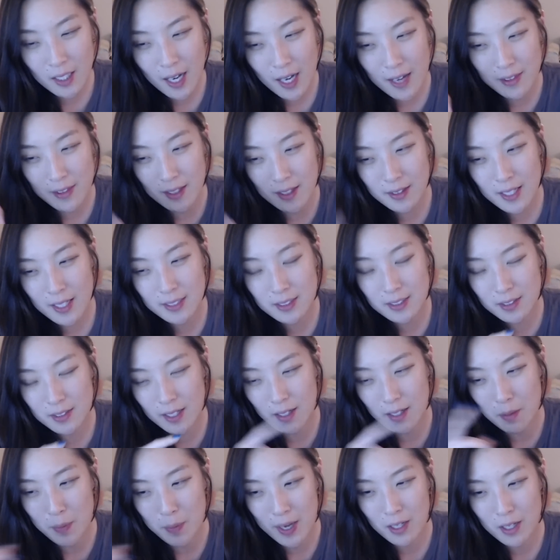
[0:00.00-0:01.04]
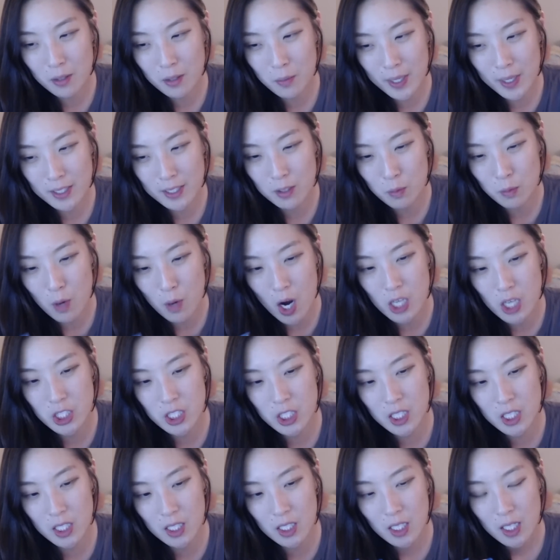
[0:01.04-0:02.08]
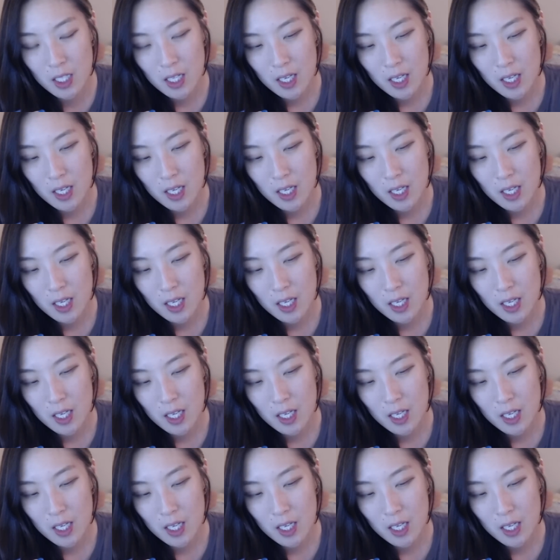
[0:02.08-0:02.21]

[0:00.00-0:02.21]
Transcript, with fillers: I think that's like a better way to watch it